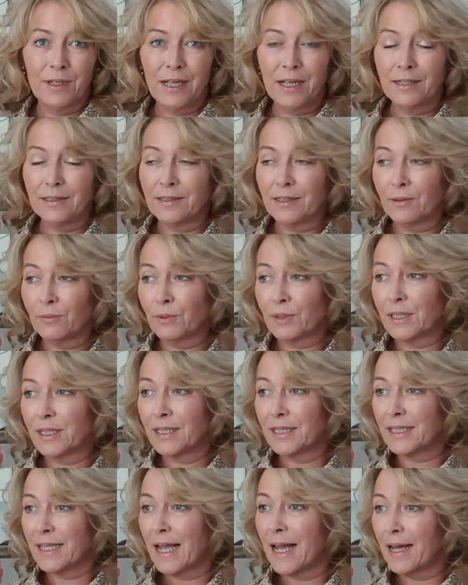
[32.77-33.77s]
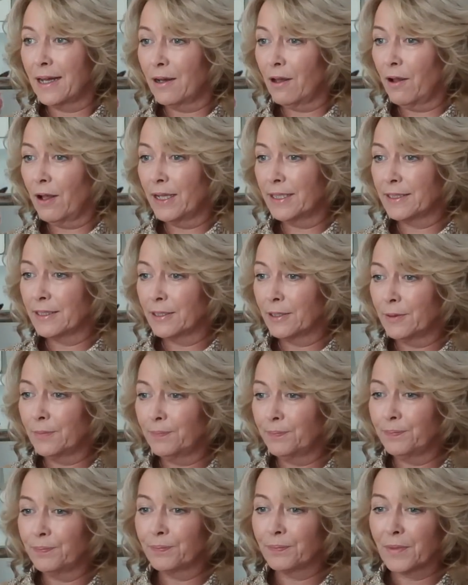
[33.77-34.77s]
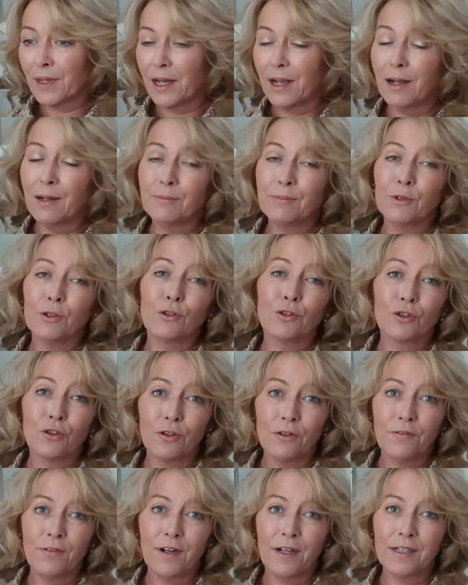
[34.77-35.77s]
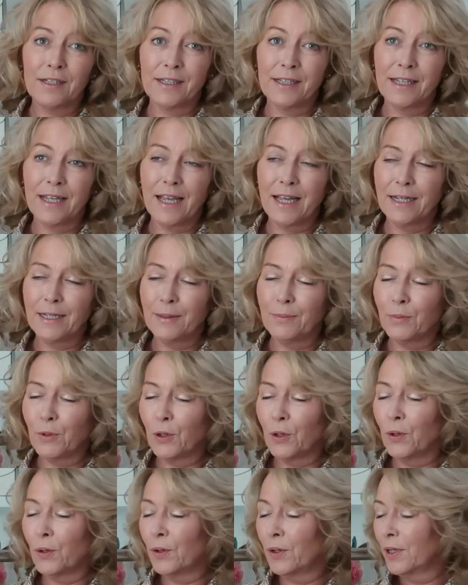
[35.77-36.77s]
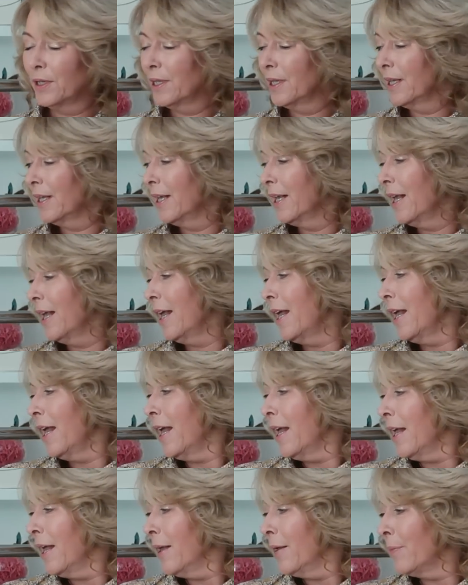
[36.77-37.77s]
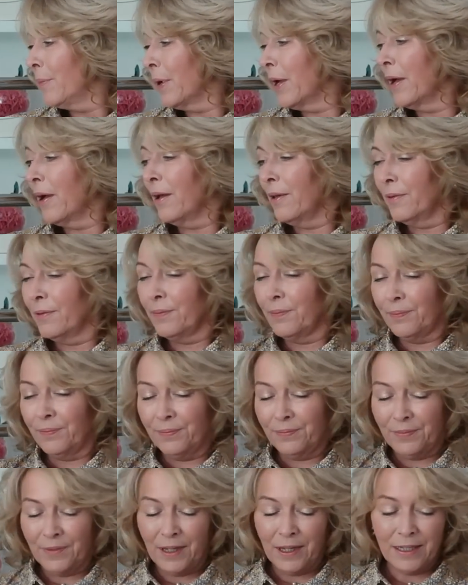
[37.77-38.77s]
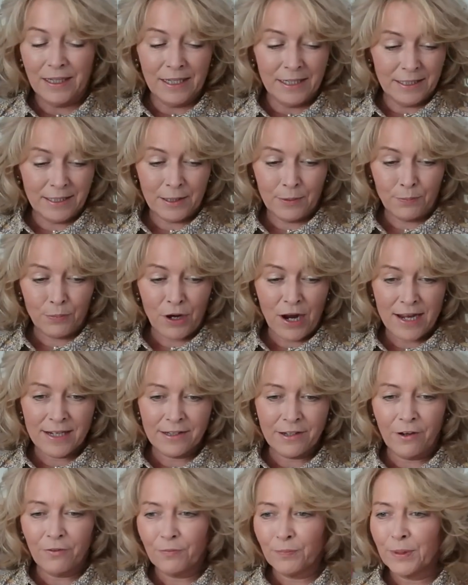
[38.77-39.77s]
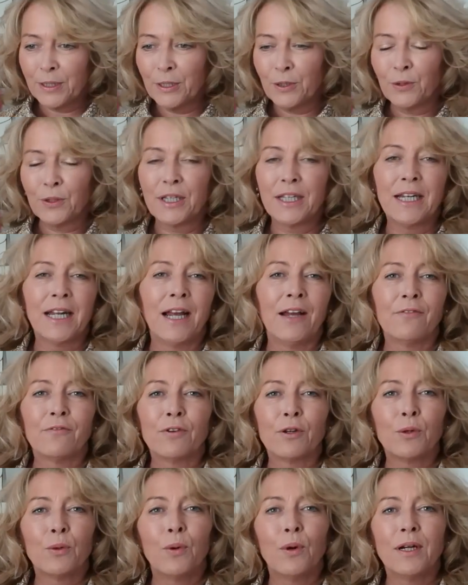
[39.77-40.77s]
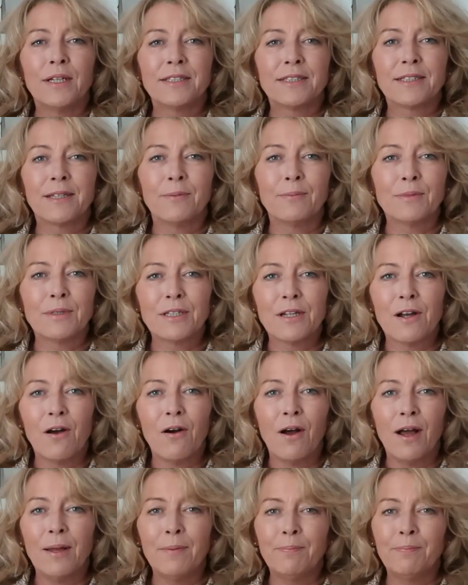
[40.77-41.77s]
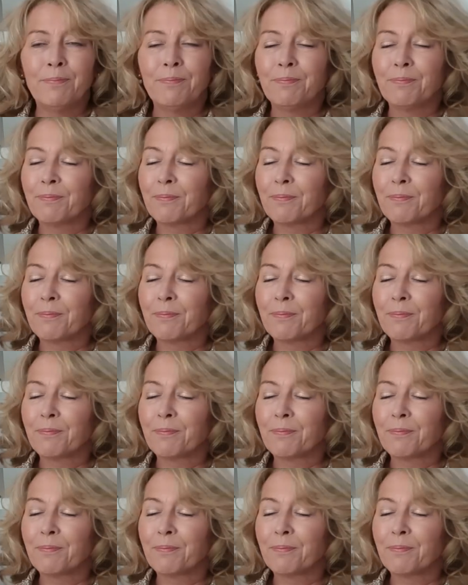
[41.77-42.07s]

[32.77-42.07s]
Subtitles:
And it was a sale item. I'm not sure if I can get any more. But it's a brand I've been looking at for quite some time.